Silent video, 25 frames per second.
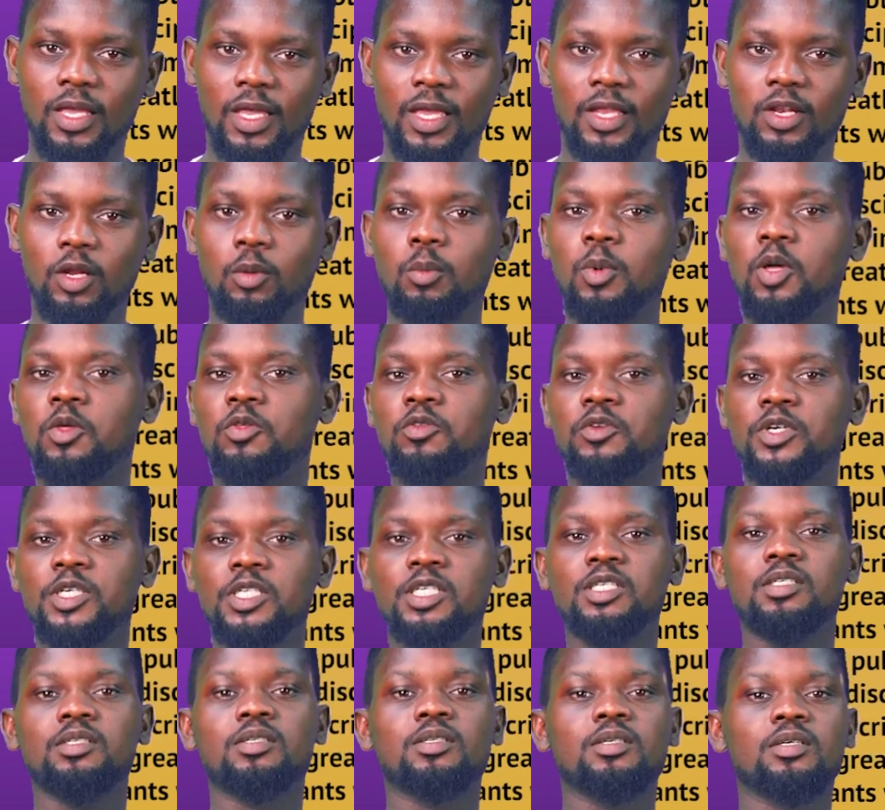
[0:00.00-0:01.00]
And number
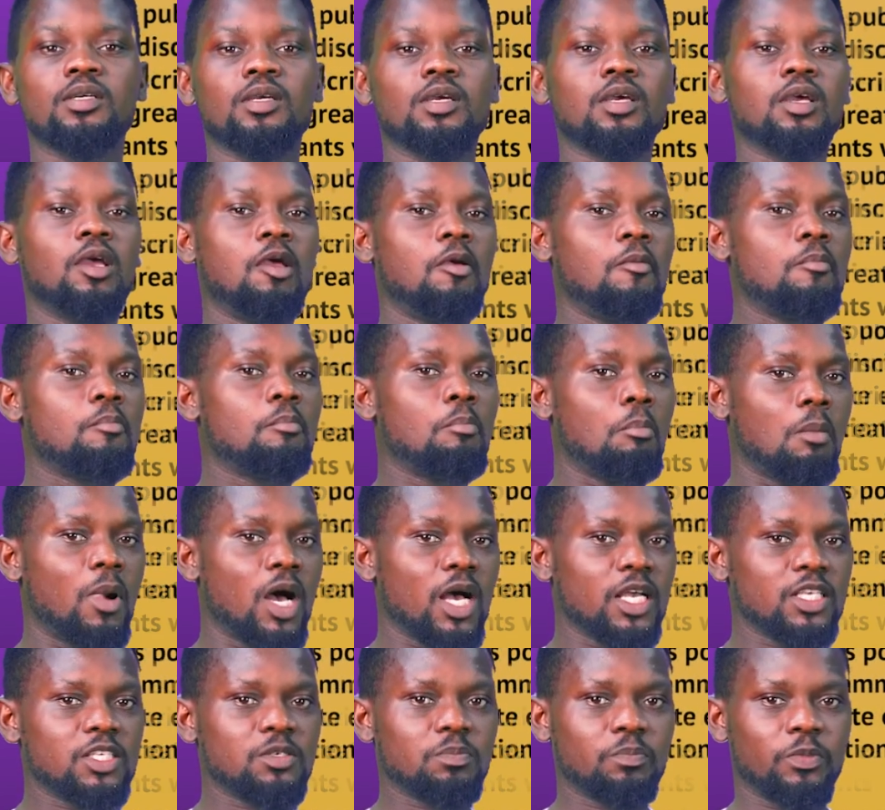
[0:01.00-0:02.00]
3,
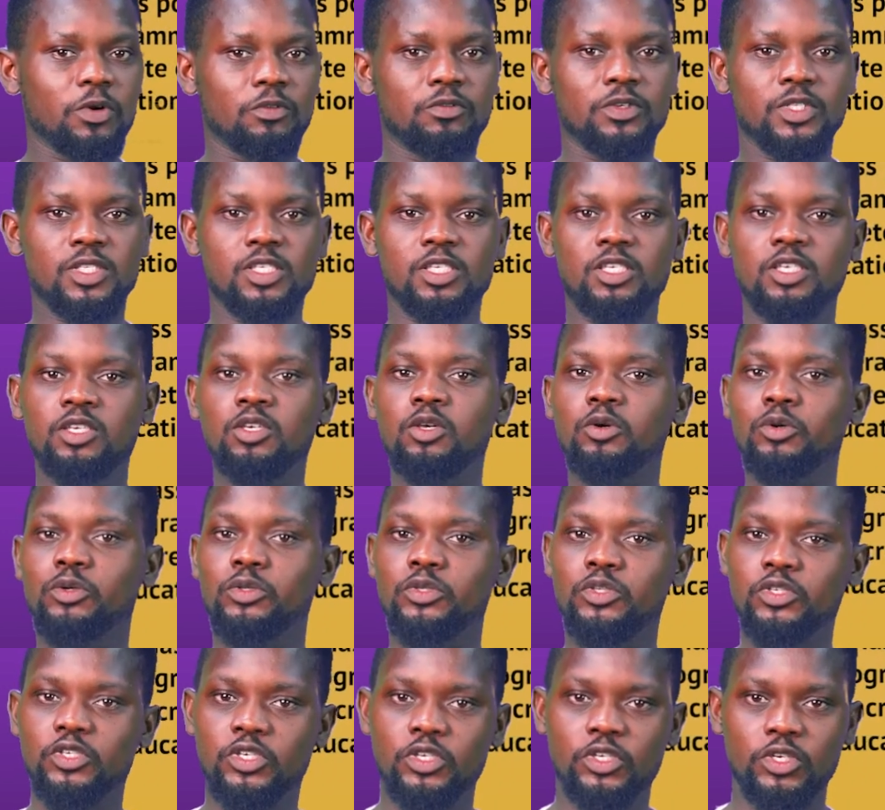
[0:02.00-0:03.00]
mass poverty
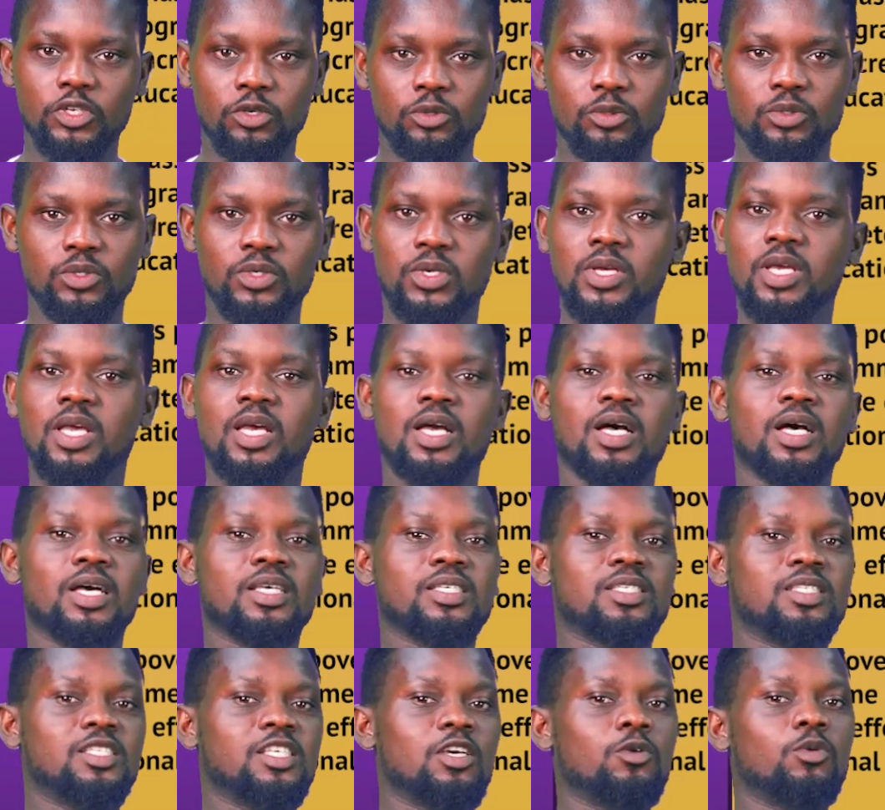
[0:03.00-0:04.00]
continued
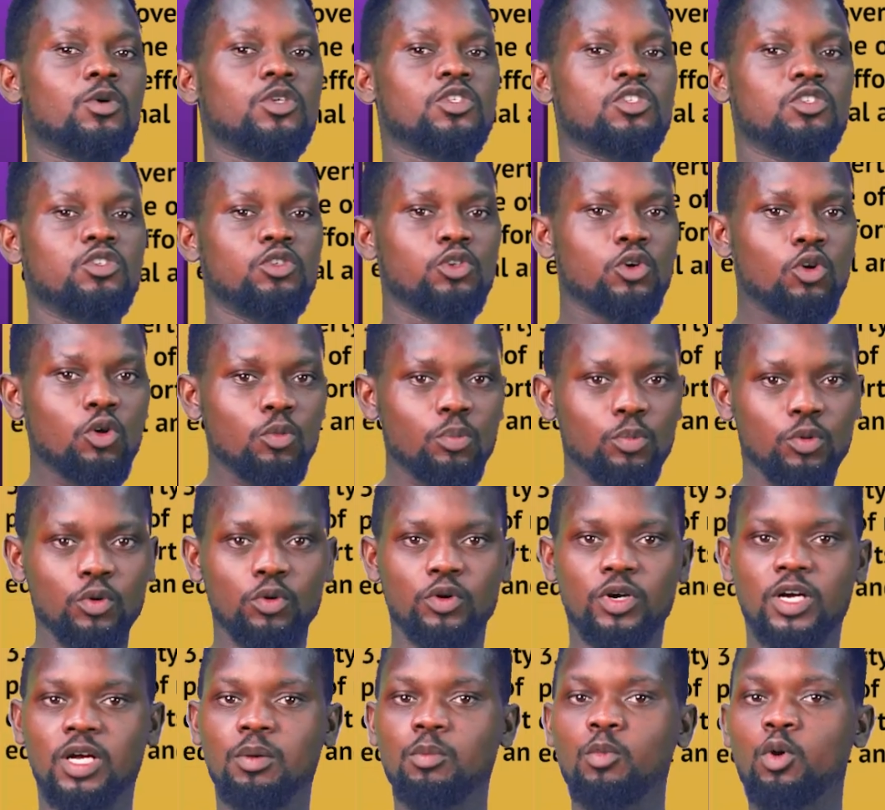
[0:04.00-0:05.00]
as there was no
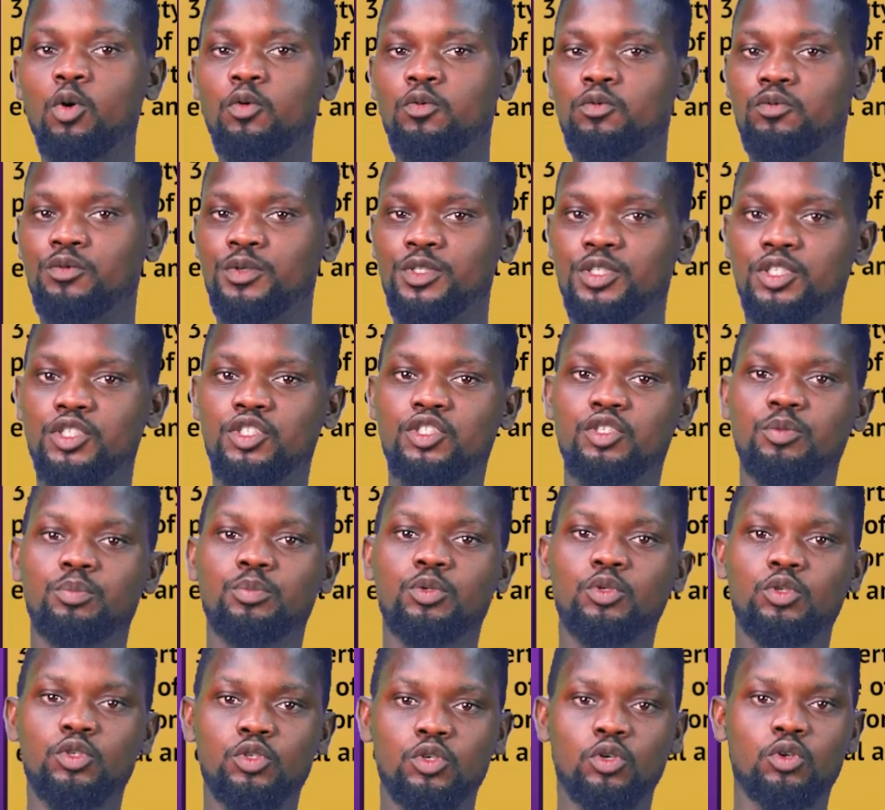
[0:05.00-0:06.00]
program of
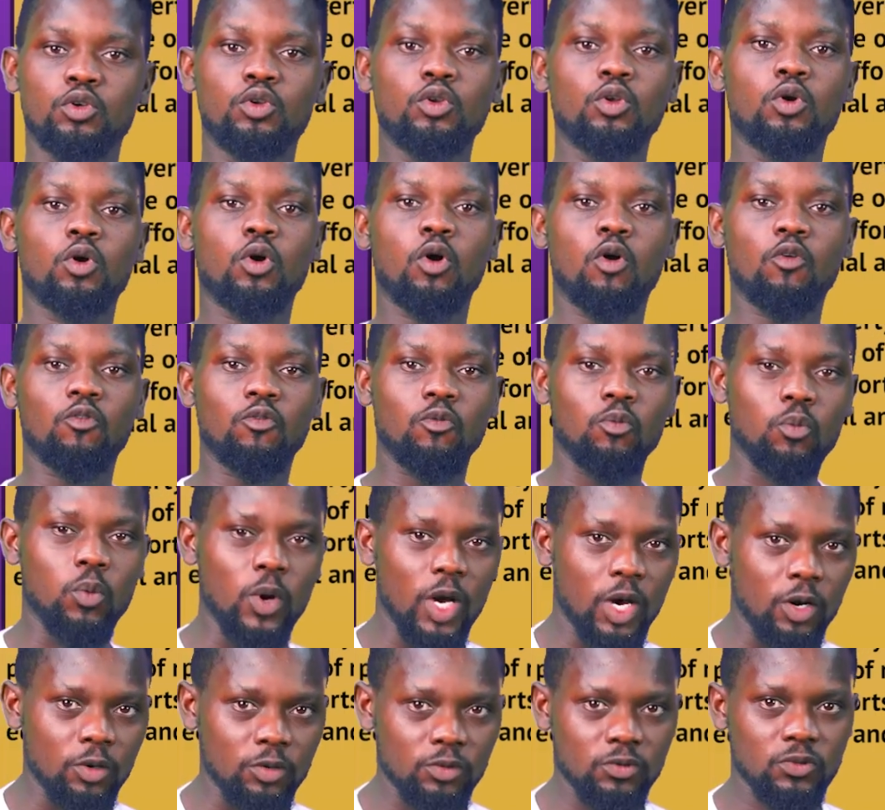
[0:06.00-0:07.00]
redistribution of
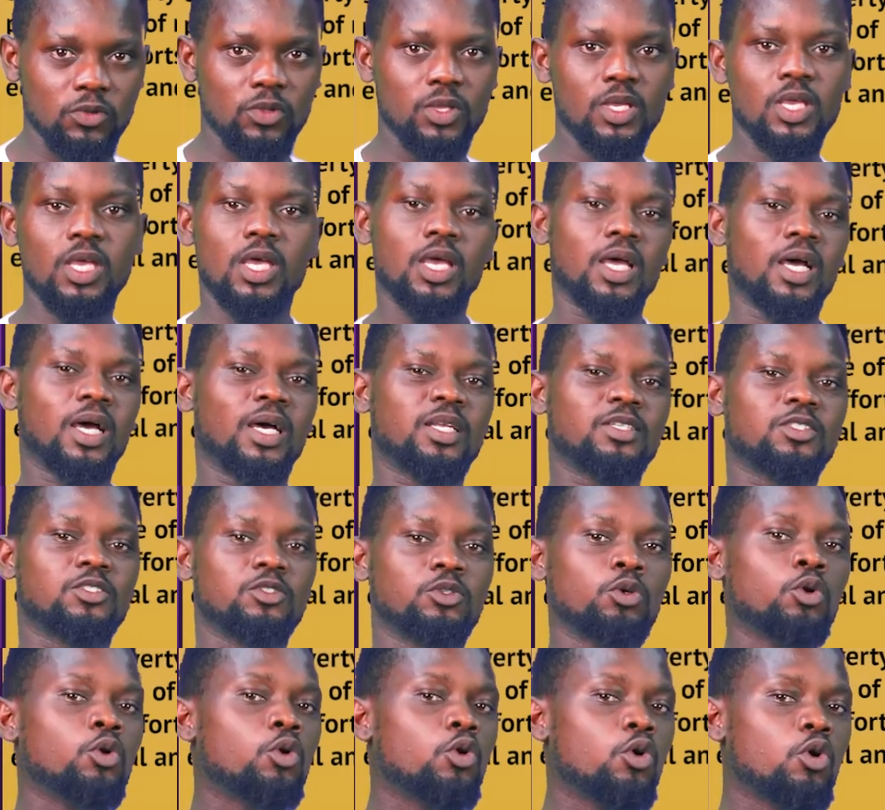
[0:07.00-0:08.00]
wealth and
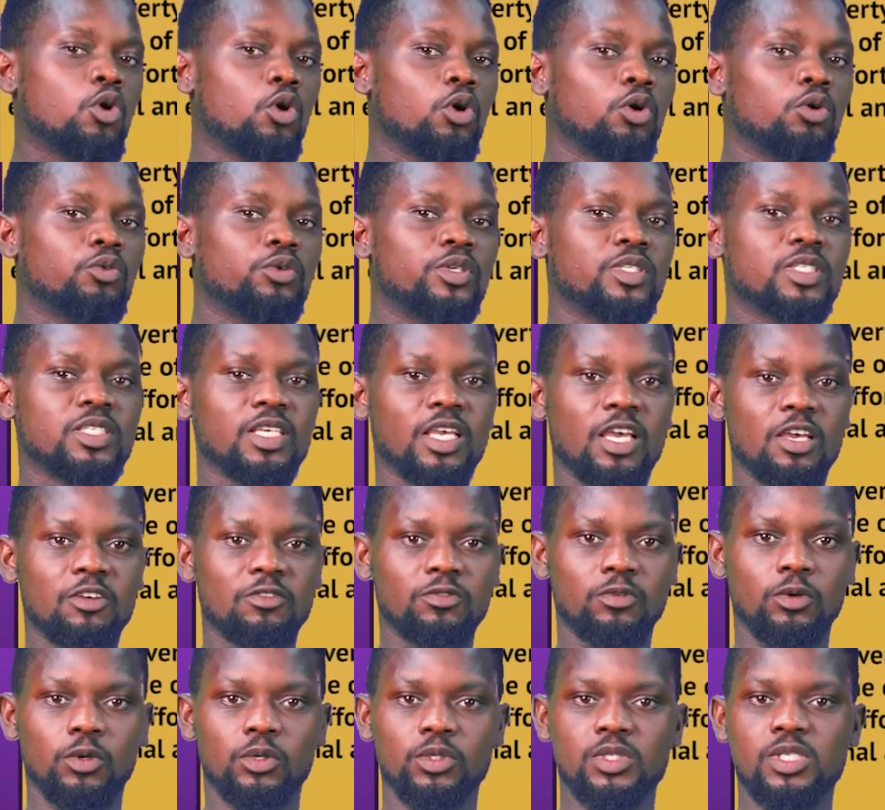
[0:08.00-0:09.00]
no concrete
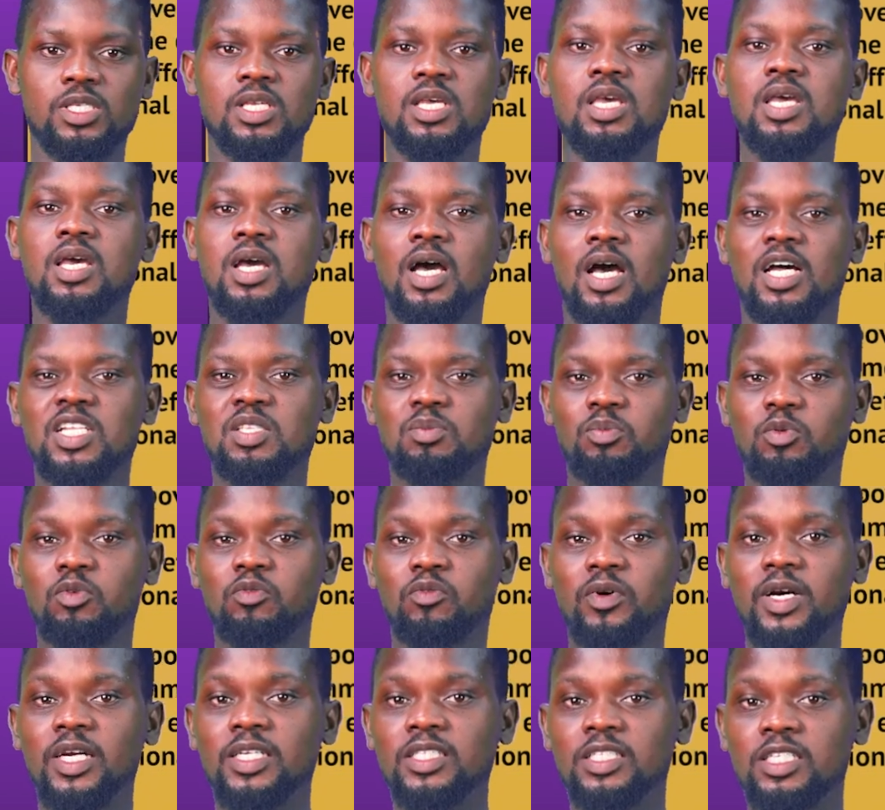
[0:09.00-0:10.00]
effort at
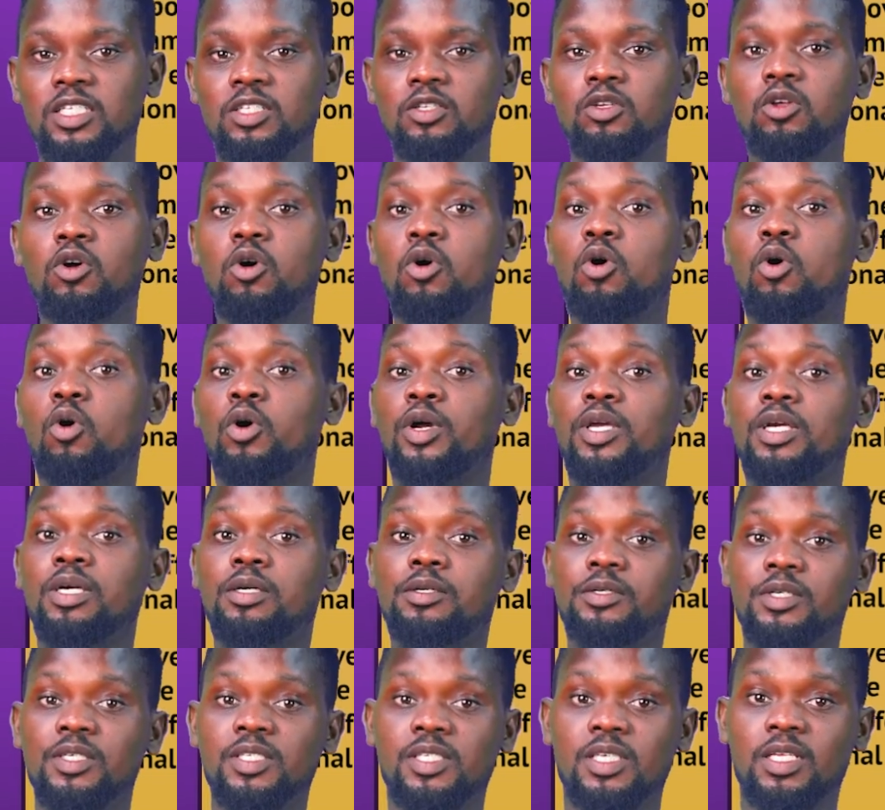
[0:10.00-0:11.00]
providing or
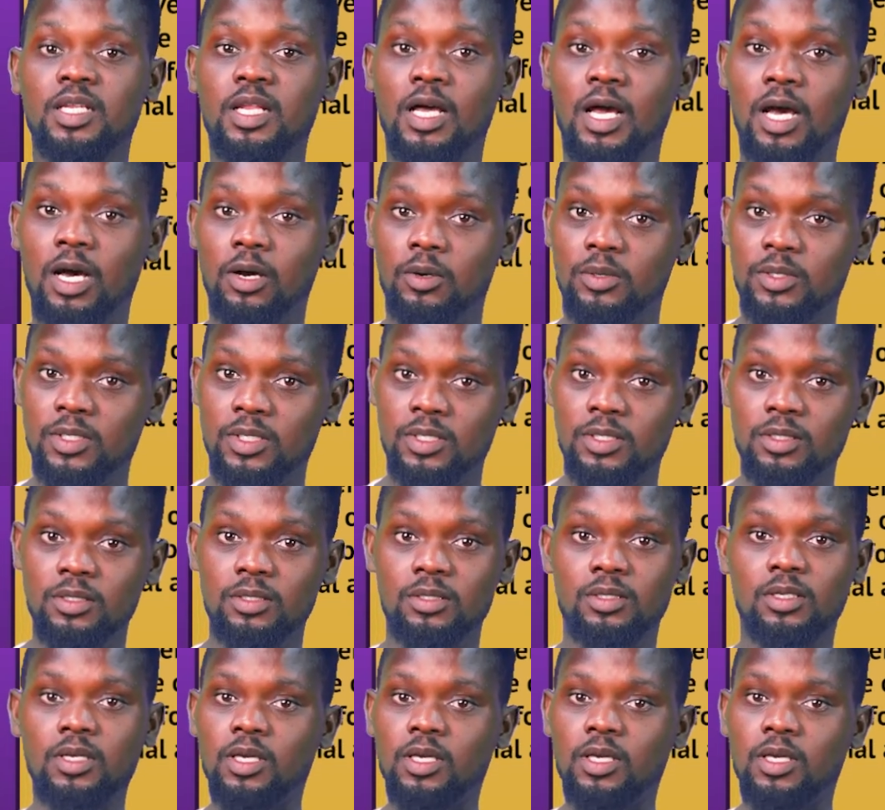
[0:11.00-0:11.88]
increasing housing,